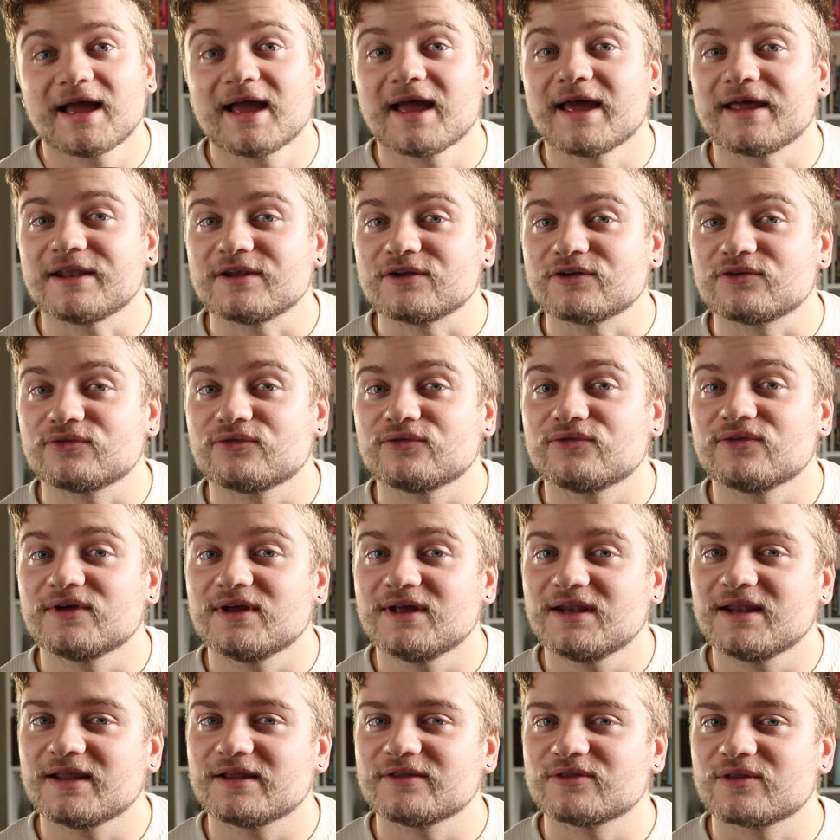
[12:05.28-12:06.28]
and
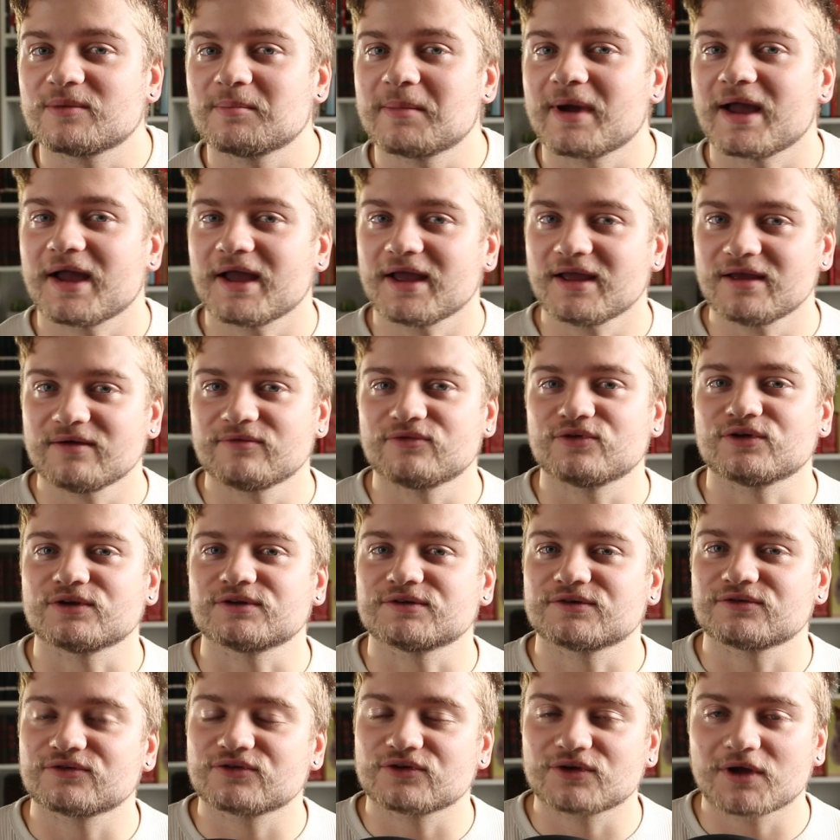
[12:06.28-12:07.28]
feeling the behavior
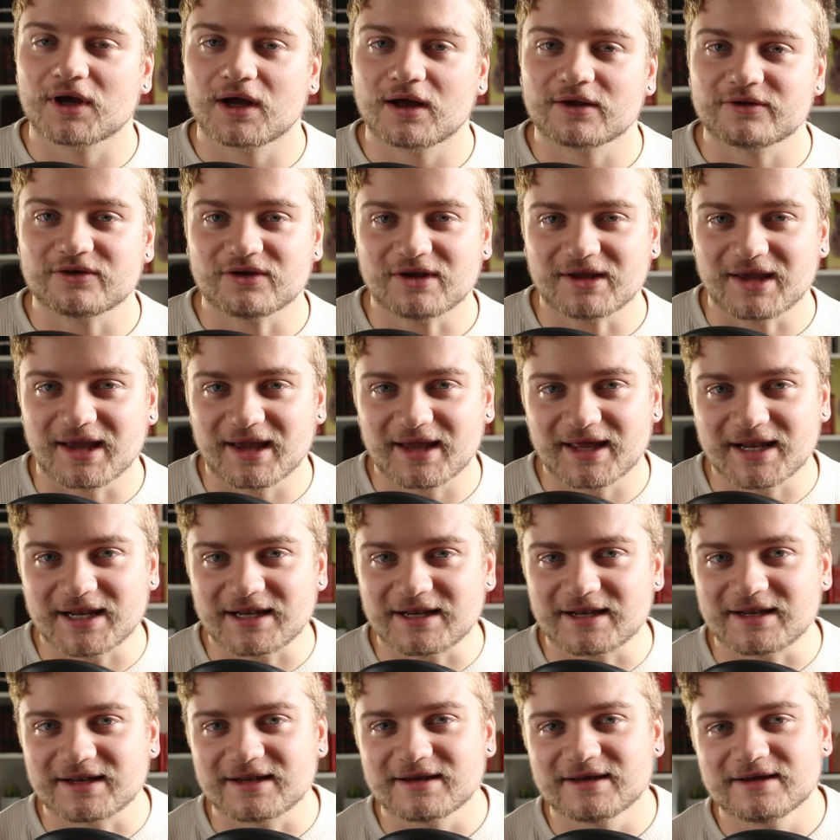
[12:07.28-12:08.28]
start
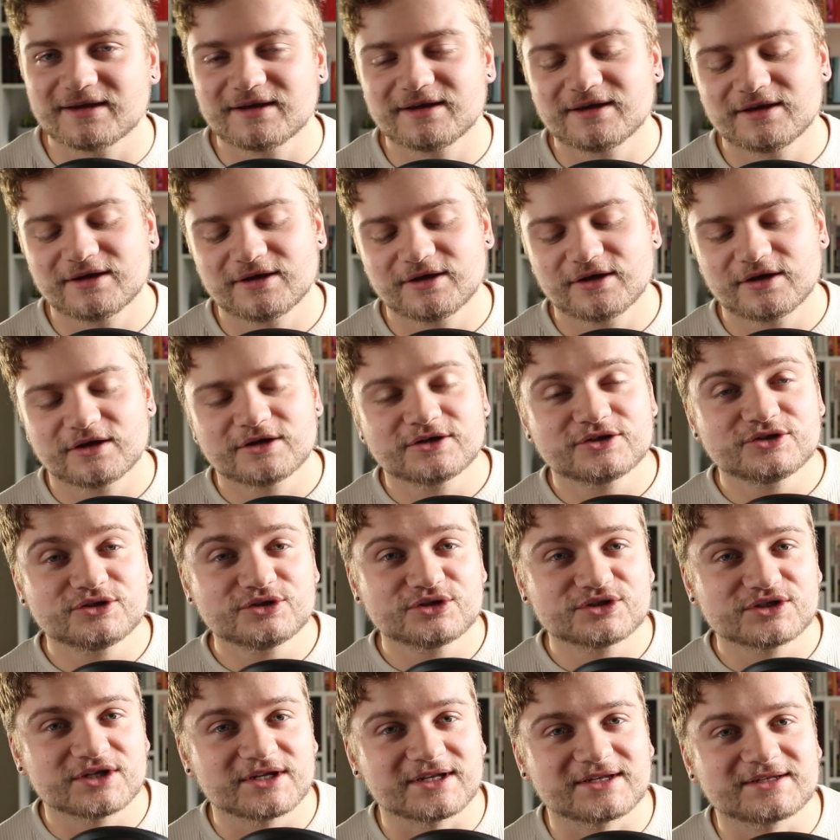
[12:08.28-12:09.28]
again,
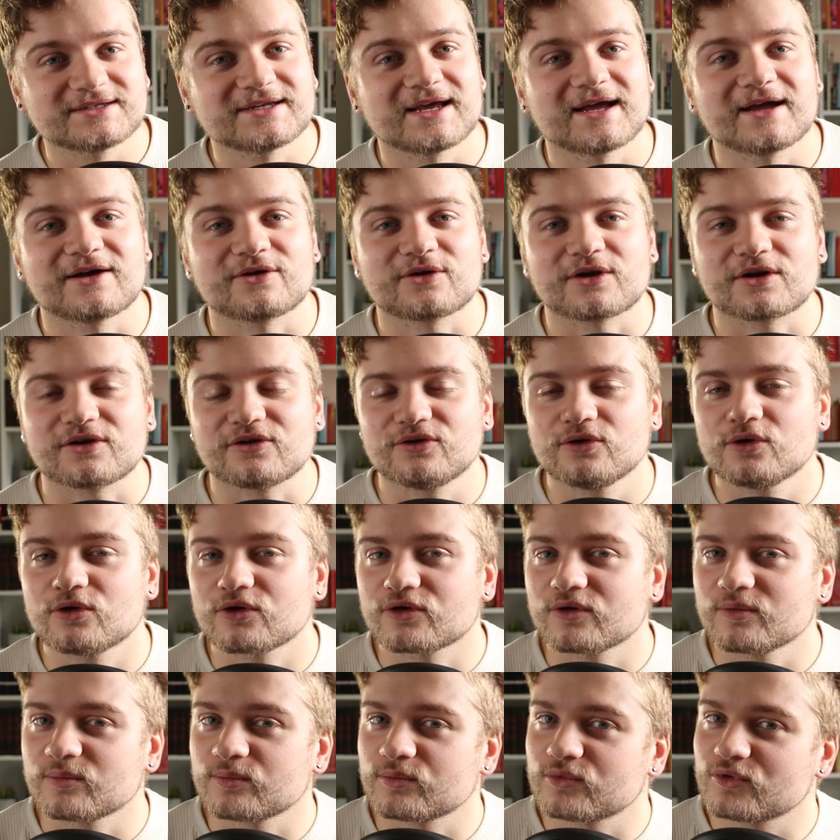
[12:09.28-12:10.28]
you sit down at your
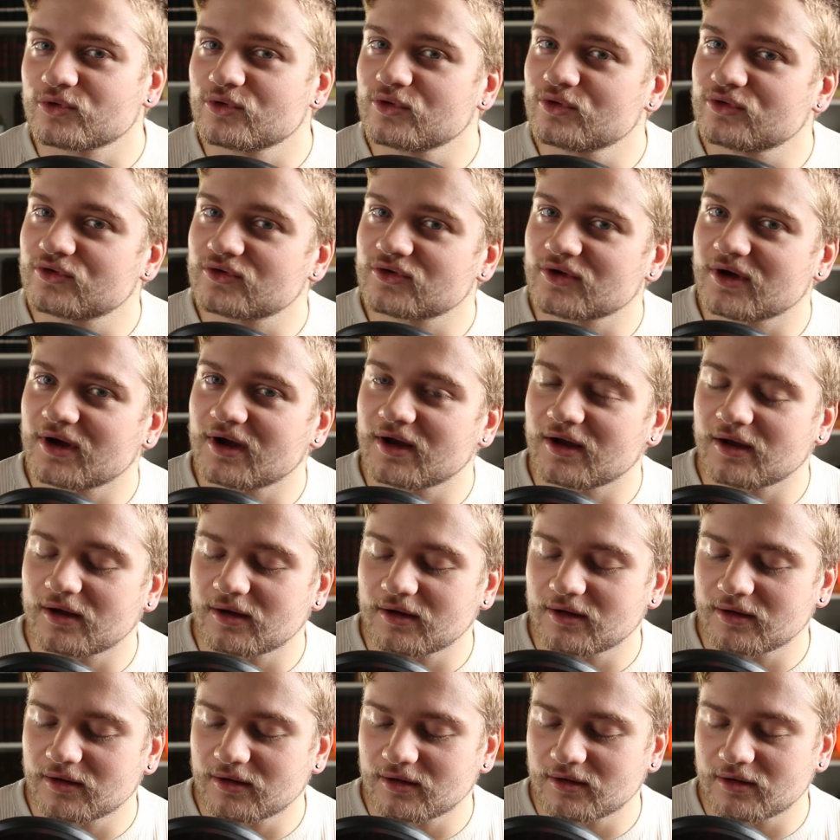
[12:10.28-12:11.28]
computer,
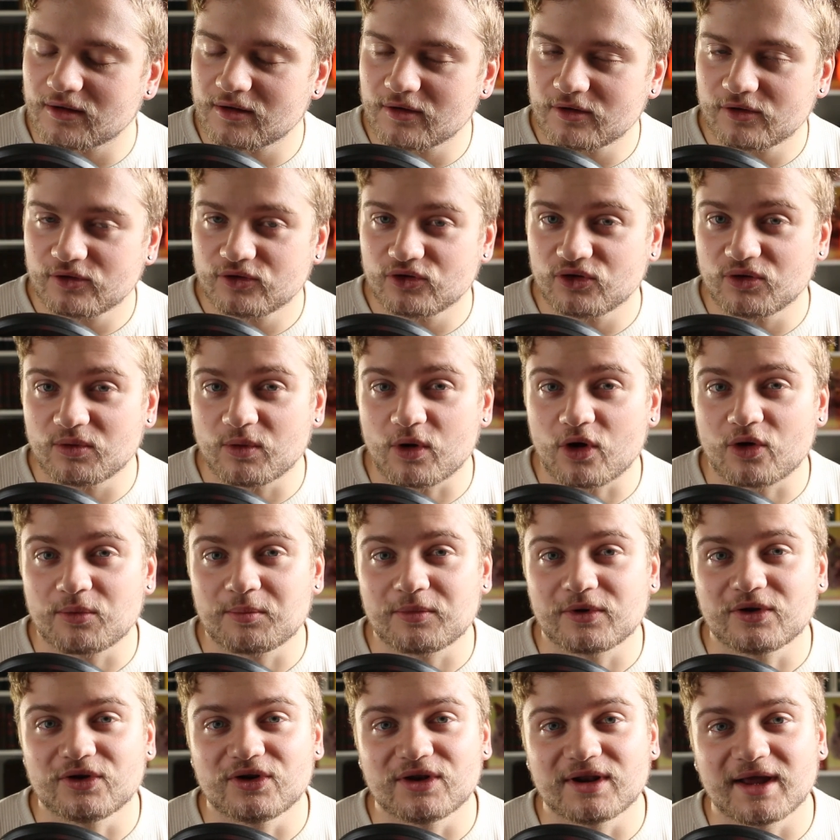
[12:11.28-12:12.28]
you
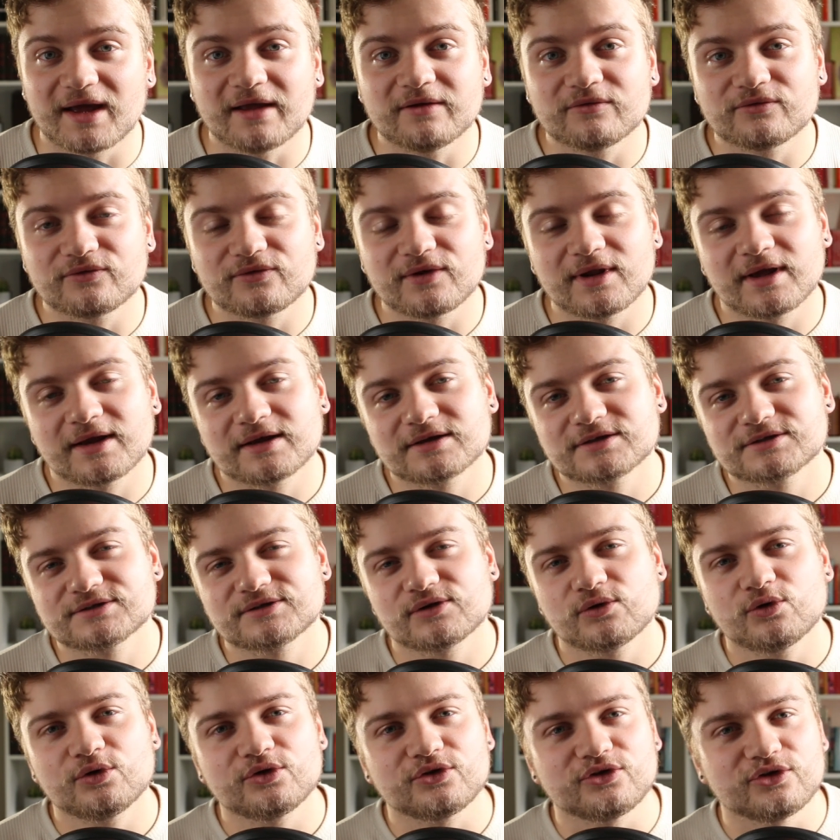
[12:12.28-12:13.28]
open
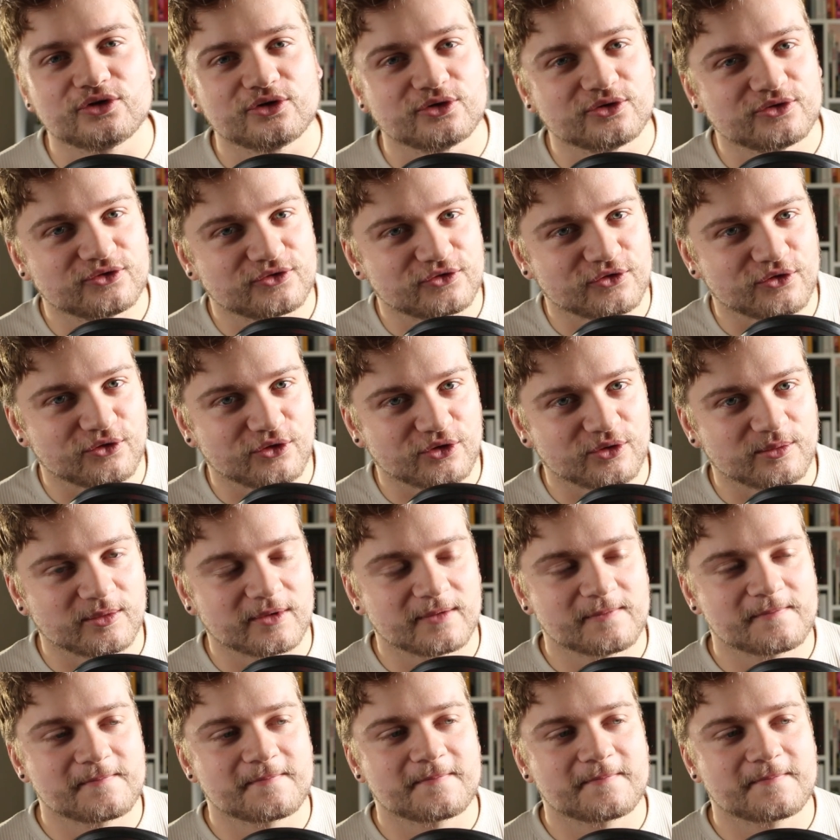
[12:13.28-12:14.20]
Netflix or YouTube,